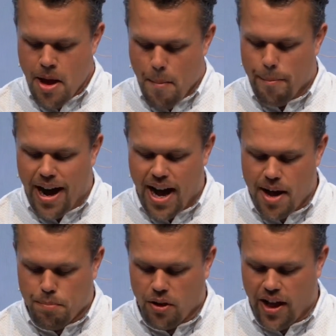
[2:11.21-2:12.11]
my
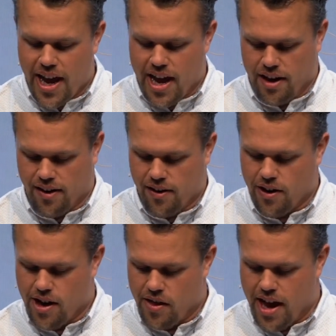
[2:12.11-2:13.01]
plan
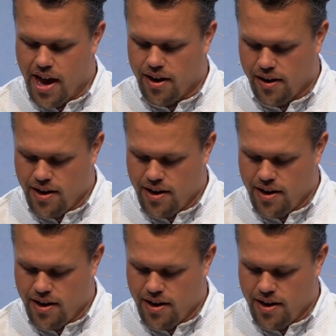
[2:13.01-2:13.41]
on that.